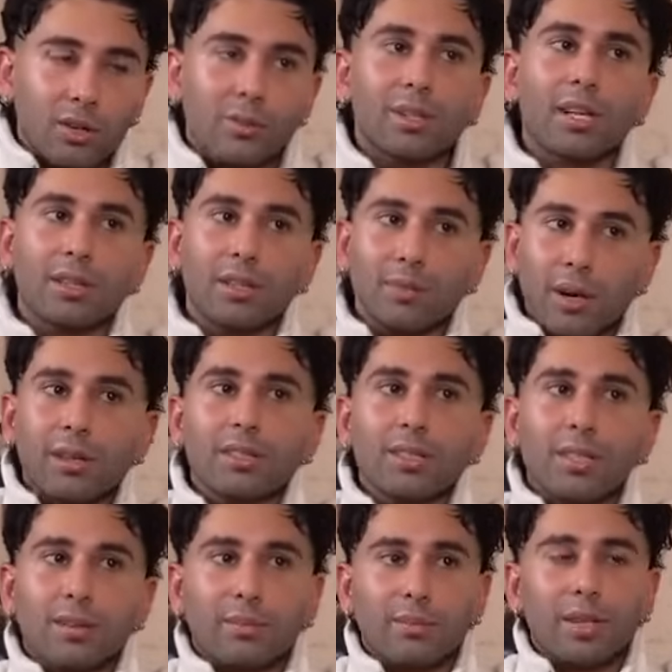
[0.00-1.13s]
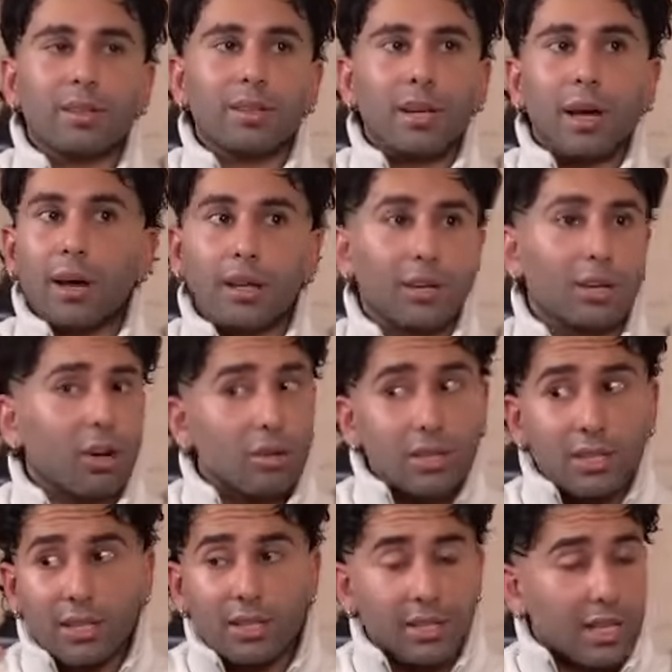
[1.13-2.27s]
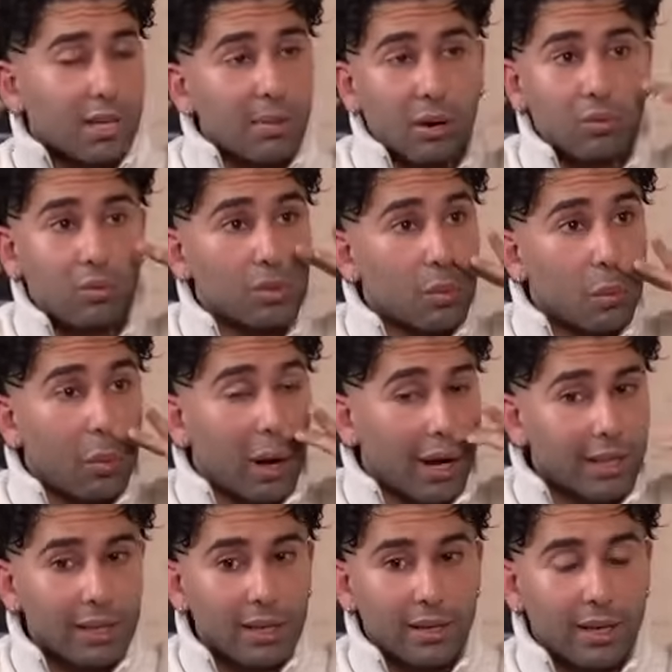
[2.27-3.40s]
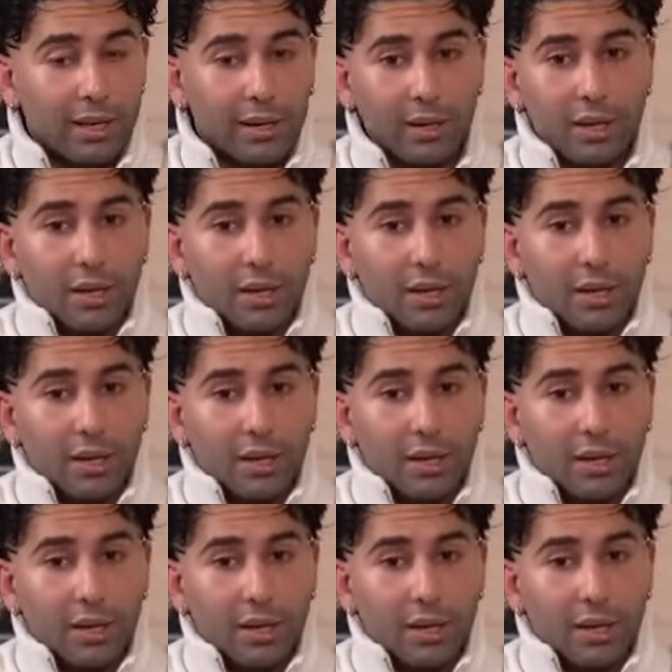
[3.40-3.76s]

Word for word: to attend the party. But yeah, and the content that came out was wild, and